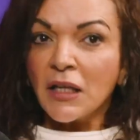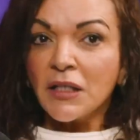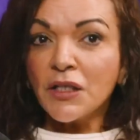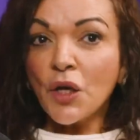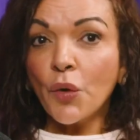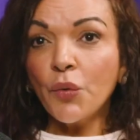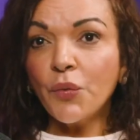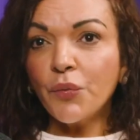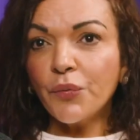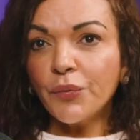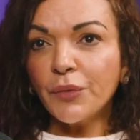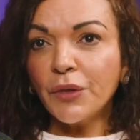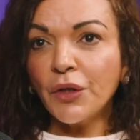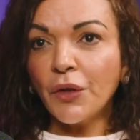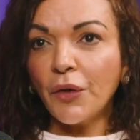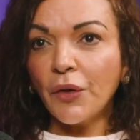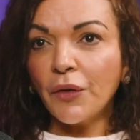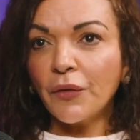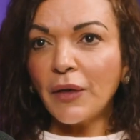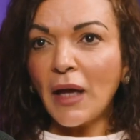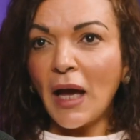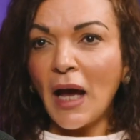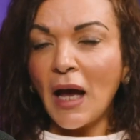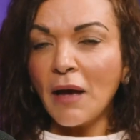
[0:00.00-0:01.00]
So,
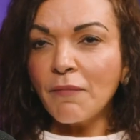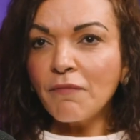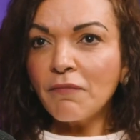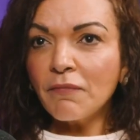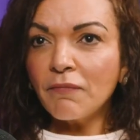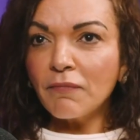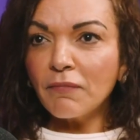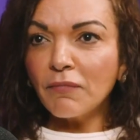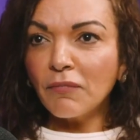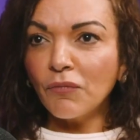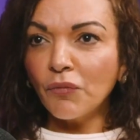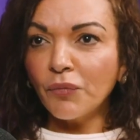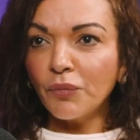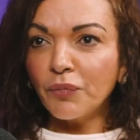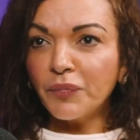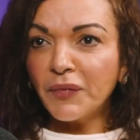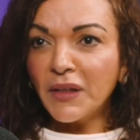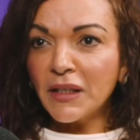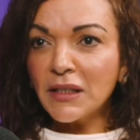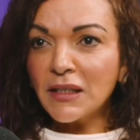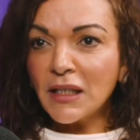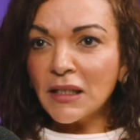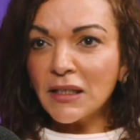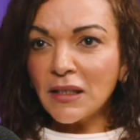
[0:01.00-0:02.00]
you know,
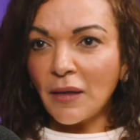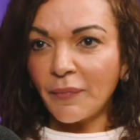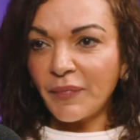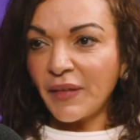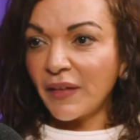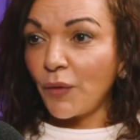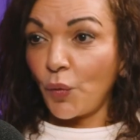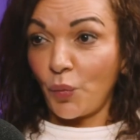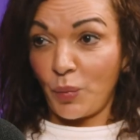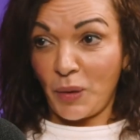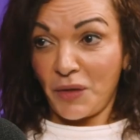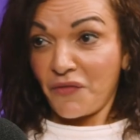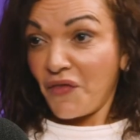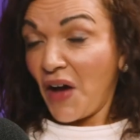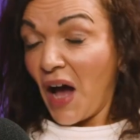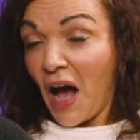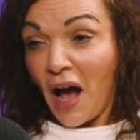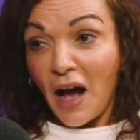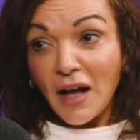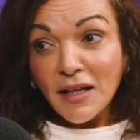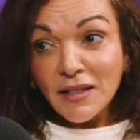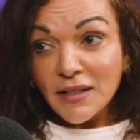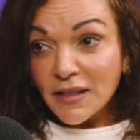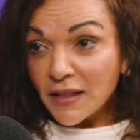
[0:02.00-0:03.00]
this is something that we've
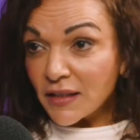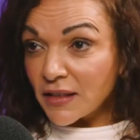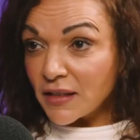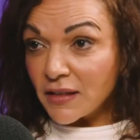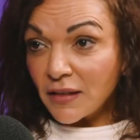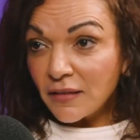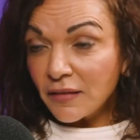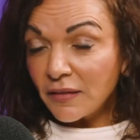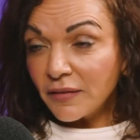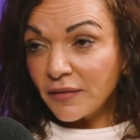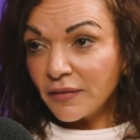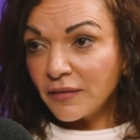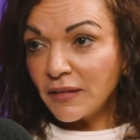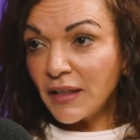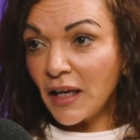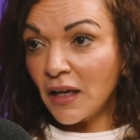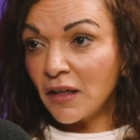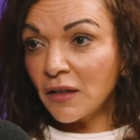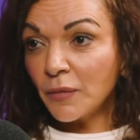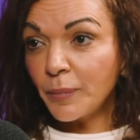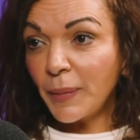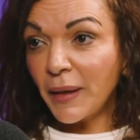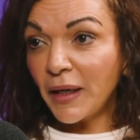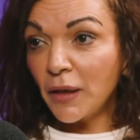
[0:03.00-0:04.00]
asked
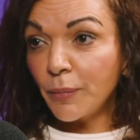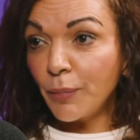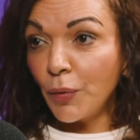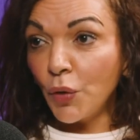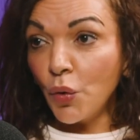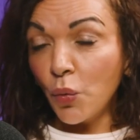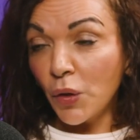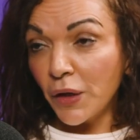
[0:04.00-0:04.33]
young people.